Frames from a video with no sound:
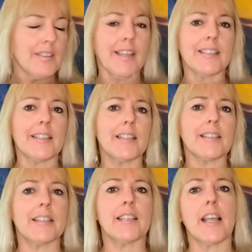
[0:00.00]
Like I said,
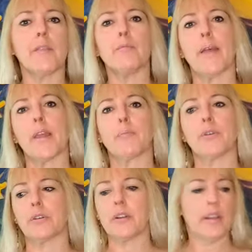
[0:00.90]
it's the same
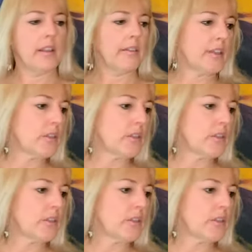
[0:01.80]
paper that